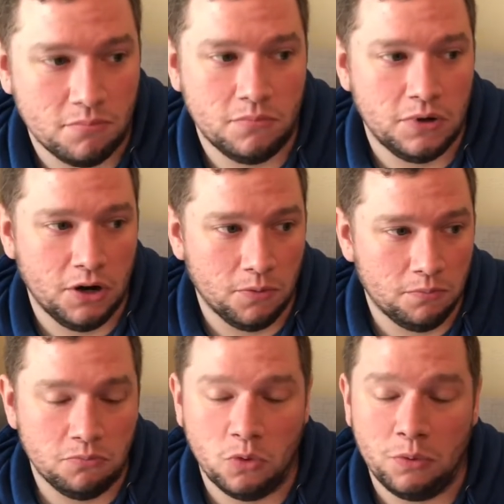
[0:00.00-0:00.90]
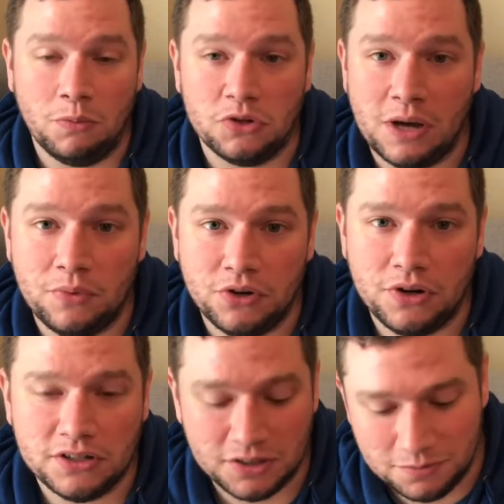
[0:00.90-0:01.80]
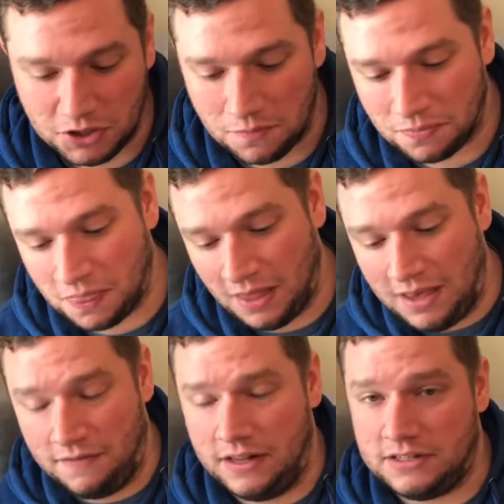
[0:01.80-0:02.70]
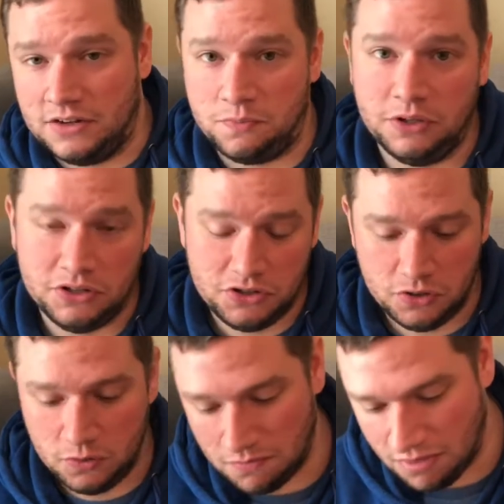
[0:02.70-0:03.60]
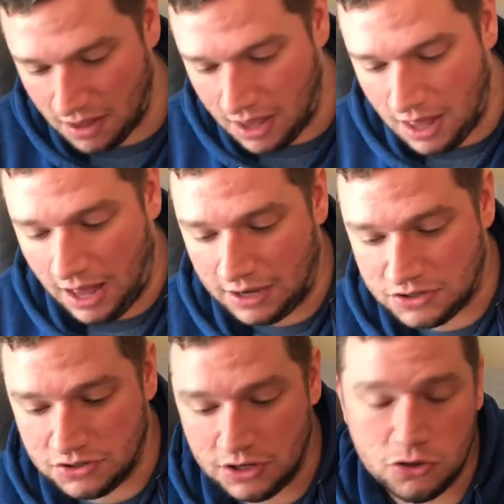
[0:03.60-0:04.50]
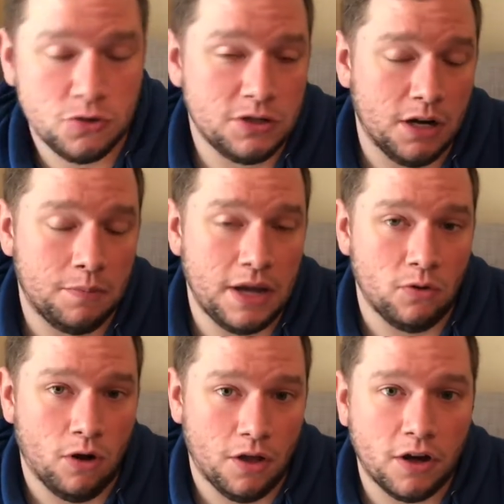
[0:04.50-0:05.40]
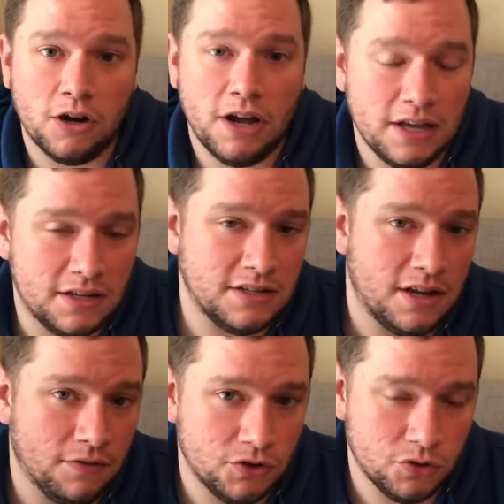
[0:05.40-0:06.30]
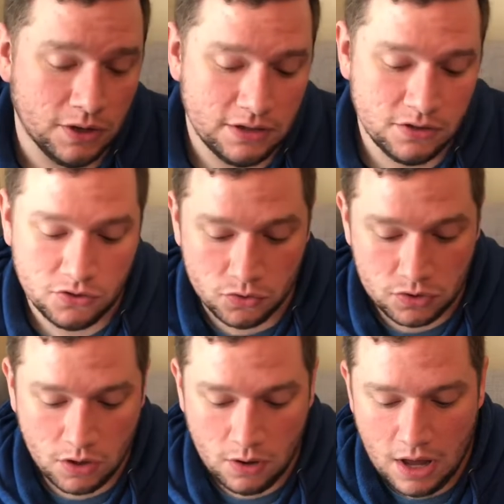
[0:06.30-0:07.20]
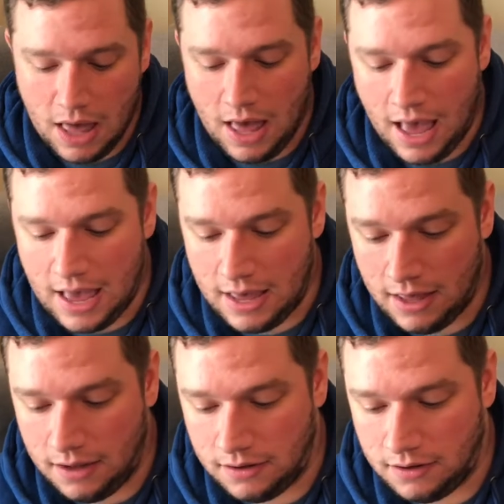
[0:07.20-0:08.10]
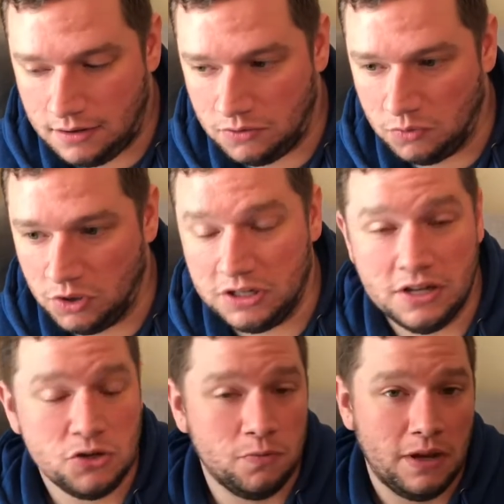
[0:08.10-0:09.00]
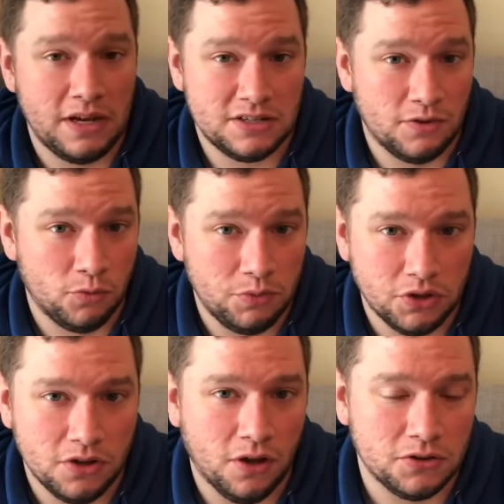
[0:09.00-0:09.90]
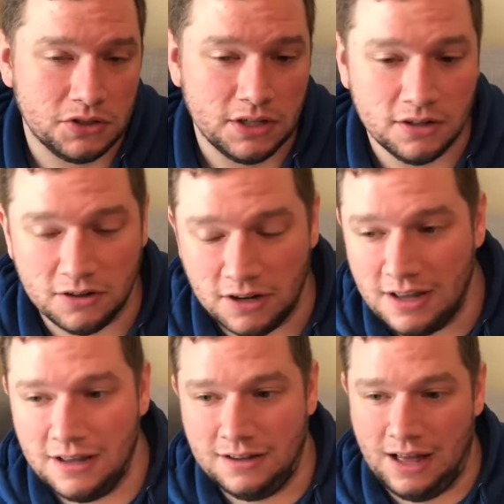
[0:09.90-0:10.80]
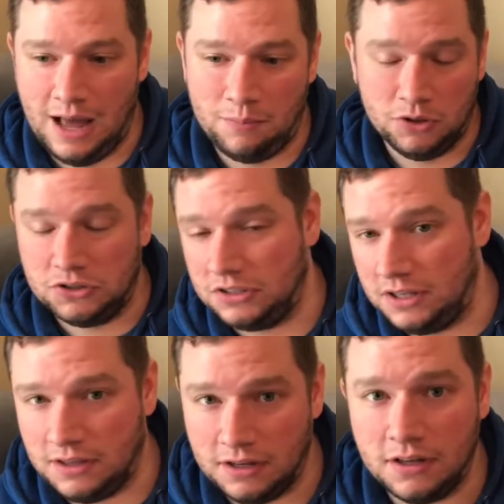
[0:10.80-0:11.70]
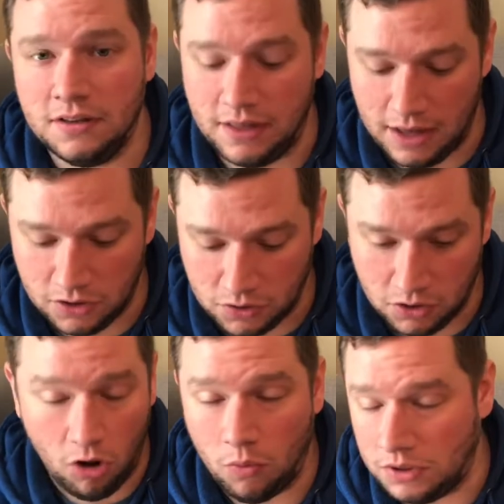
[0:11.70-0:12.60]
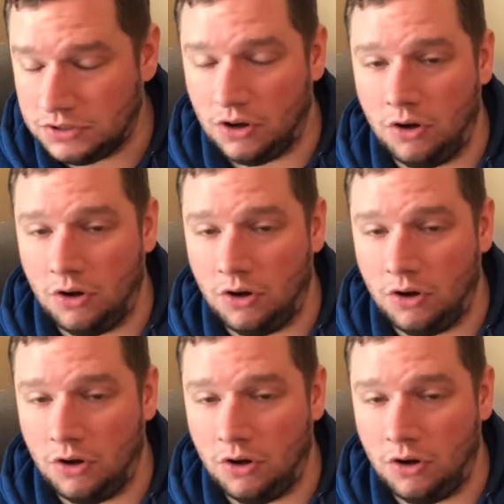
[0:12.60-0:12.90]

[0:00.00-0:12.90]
here we'll be multimillionaires. So if that sounds appealing to you, I suggest you set up a Roth IRA. It's never too late to do so. And really, unless you make several $1 million a year, I personally think that you can always